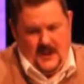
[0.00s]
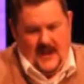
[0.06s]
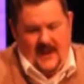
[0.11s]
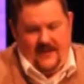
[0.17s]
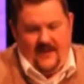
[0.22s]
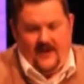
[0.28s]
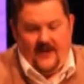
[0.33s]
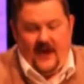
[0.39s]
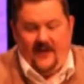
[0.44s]

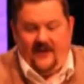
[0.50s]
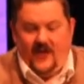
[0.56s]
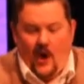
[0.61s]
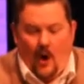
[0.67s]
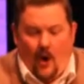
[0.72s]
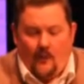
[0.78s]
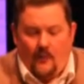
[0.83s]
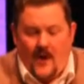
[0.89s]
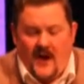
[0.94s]
and
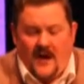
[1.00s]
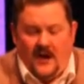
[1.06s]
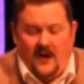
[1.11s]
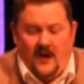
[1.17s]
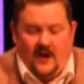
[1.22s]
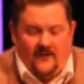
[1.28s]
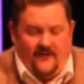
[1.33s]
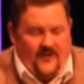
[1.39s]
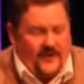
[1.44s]
the
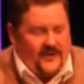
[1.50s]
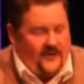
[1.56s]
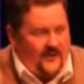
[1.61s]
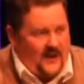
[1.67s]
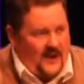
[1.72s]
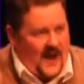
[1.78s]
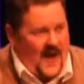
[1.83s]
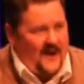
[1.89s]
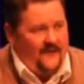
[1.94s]
already
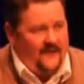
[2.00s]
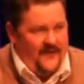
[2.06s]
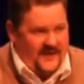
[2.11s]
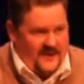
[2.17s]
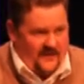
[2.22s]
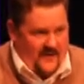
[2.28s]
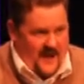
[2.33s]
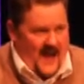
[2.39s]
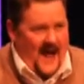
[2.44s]

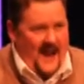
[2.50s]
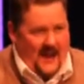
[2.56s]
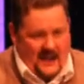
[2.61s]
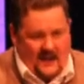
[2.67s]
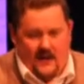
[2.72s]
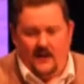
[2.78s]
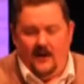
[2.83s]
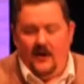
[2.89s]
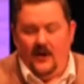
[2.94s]

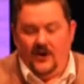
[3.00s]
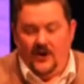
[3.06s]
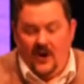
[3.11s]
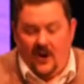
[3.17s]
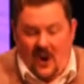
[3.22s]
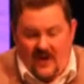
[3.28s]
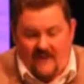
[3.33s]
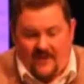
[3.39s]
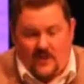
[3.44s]
vitriolic
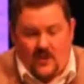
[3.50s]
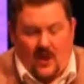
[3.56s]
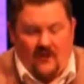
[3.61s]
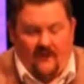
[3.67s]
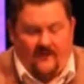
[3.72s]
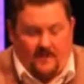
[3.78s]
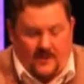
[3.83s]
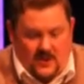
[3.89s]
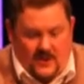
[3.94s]
level
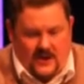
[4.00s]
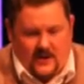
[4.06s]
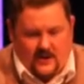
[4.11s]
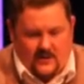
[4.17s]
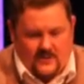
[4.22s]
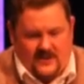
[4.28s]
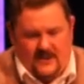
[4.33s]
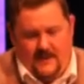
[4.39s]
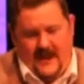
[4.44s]
of
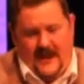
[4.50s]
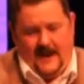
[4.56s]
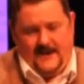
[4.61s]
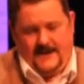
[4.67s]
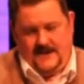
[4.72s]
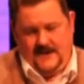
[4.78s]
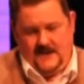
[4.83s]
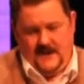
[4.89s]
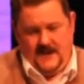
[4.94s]
political
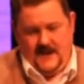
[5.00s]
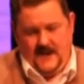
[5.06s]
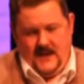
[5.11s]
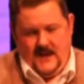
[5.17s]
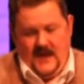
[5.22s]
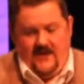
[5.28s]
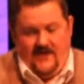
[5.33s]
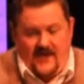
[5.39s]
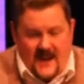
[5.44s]
debate.
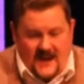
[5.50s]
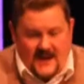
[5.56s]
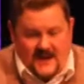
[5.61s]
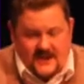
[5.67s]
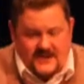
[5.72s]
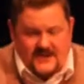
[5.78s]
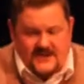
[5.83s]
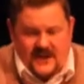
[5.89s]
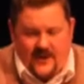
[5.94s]
Then
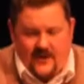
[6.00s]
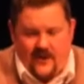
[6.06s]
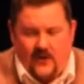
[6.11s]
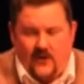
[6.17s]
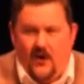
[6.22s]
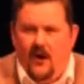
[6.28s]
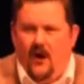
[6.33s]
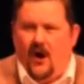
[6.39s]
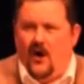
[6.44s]

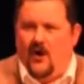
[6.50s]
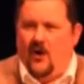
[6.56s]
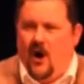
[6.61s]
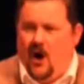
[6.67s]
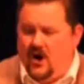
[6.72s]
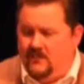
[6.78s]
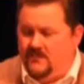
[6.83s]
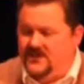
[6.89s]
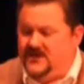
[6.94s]
consider our
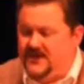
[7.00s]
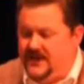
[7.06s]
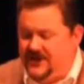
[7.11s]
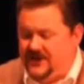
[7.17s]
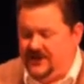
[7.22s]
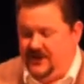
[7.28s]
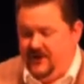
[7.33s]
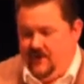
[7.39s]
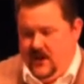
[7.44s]
armed
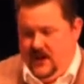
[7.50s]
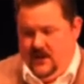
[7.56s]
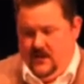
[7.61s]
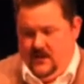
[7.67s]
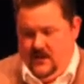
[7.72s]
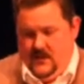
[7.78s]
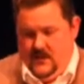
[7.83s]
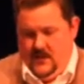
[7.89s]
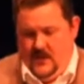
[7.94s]
citizenry.
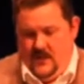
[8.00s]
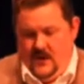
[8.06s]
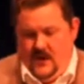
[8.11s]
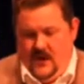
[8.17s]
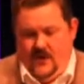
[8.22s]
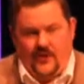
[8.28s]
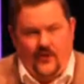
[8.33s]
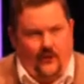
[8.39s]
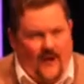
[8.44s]

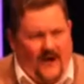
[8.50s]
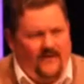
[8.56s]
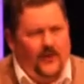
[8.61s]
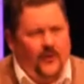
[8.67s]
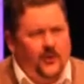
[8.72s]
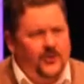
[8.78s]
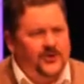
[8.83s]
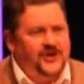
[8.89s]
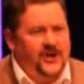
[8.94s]
The
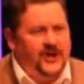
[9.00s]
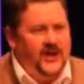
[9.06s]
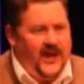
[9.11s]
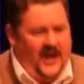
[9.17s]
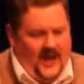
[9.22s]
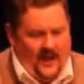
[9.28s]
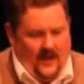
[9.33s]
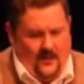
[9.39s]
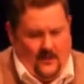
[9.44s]
revolution
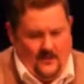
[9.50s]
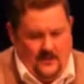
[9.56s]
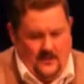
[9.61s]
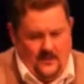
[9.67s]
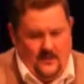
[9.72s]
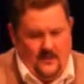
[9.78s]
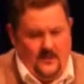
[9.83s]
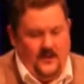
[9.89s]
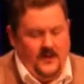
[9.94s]
here,
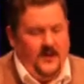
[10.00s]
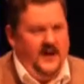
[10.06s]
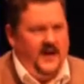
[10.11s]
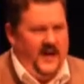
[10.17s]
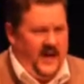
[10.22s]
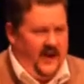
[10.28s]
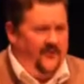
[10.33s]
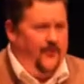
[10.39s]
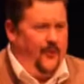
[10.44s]

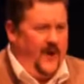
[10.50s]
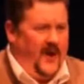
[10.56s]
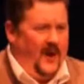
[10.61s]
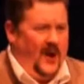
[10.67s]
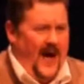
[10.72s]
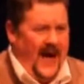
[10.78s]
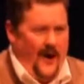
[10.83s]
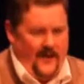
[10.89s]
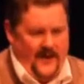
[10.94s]
if we
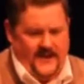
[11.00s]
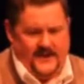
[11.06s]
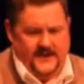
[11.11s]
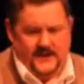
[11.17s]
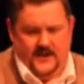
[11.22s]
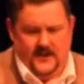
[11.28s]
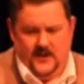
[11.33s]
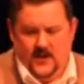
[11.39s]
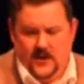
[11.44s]
allowed
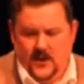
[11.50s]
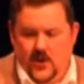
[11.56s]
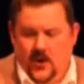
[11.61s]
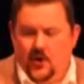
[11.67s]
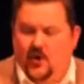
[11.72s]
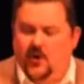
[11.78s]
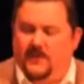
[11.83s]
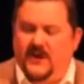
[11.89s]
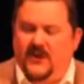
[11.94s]
it,
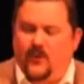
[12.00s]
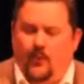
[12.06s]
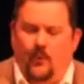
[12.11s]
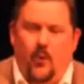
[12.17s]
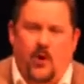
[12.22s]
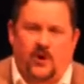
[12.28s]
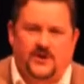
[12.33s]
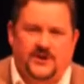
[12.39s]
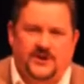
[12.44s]
could be the
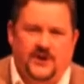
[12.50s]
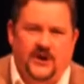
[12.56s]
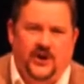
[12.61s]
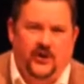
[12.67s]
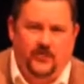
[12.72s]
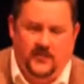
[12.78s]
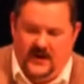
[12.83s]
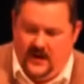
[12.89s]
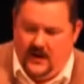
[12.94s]
worst in
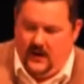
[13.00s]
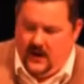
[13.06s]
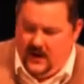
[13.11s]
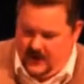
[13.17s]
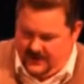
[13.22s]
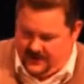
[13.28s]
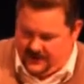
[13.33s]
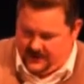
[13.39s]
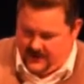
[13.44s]
human
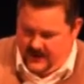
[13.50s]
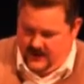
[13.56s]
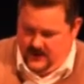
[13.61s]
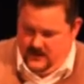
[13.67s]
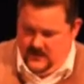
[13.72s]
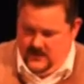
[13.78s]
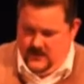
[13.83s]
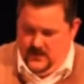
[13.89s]
history.